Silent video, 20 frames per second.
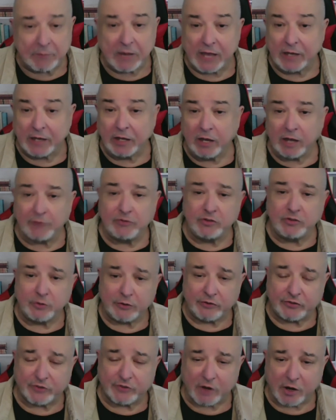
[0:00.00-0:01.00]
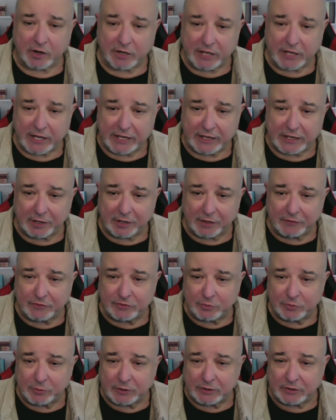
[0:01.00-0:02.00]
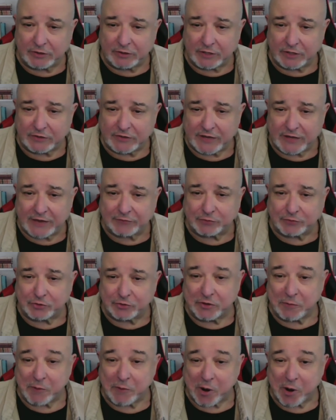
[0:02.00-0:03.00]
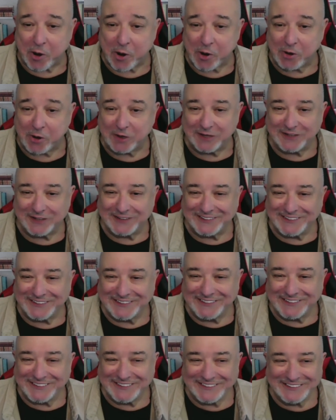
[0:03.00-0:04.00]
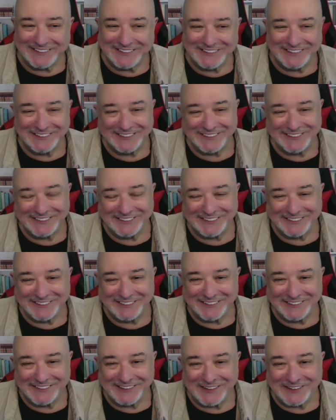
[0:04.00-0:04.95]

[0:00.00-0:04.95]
I loved you in Stargate. Loved you in uh, After Tomorrow. Thank you.